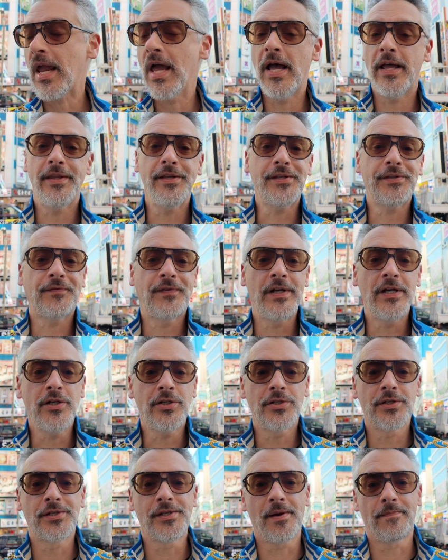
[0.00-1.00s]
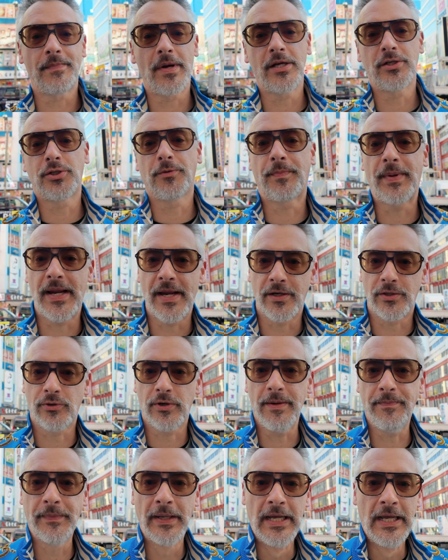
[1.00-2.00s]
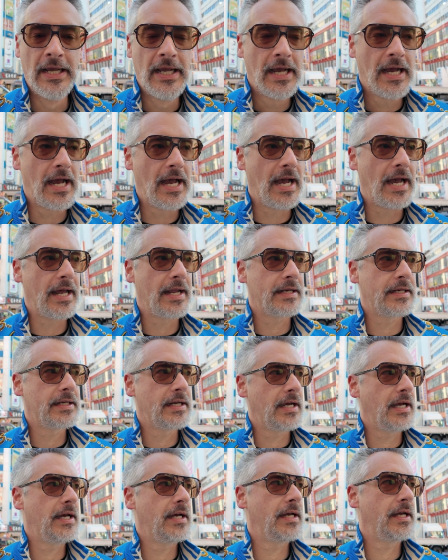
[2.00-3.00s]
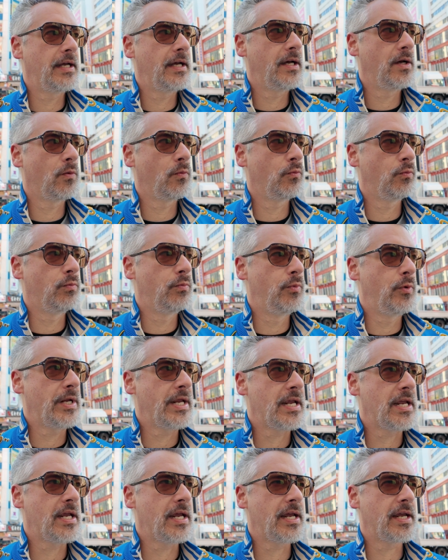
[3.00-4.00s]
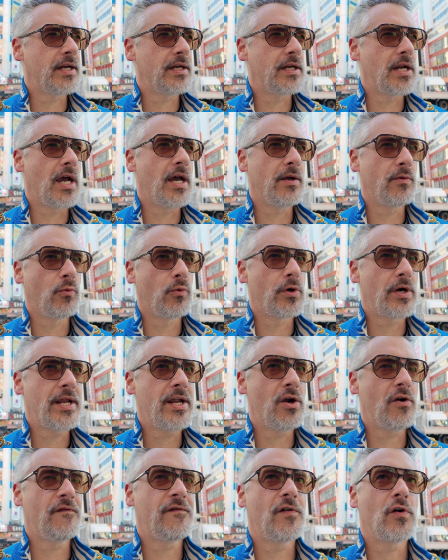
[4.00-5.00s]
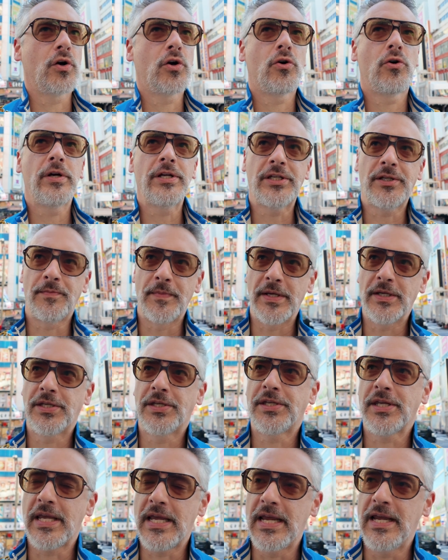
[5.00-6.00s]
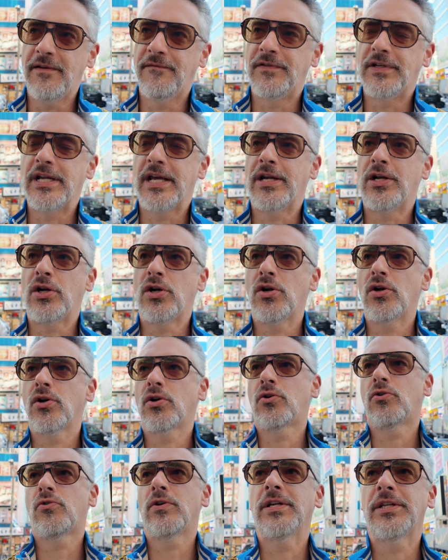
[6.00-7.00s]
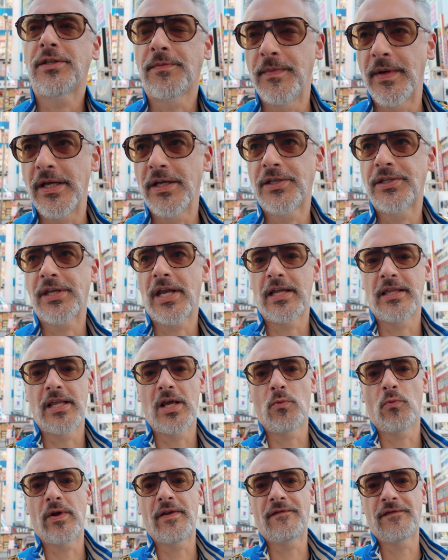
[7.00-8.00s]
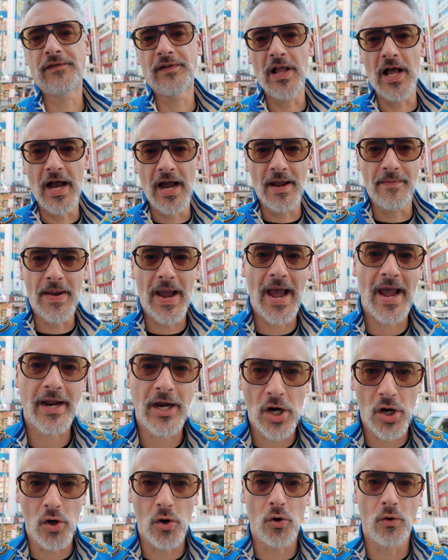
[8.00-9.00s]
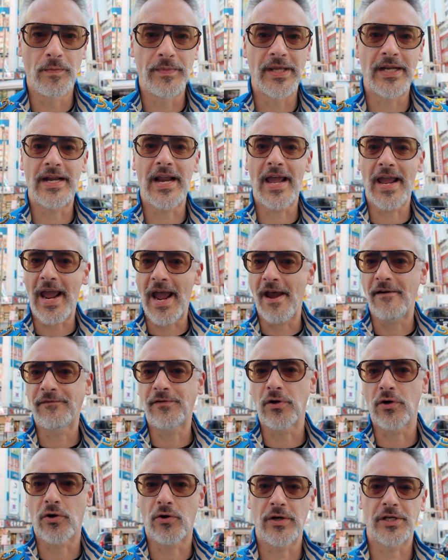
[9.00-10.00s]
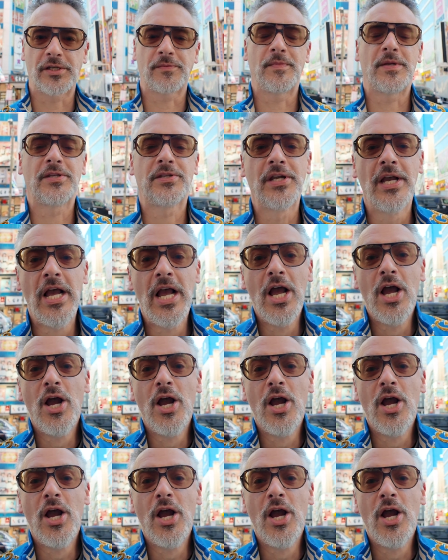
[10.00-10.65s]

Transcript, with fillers: Uh, this finishes up my Japan trip. Uh, uh, we and uh, we're here for Christmas Eve dinner, Christmas, and then we fly back home the day after Christmas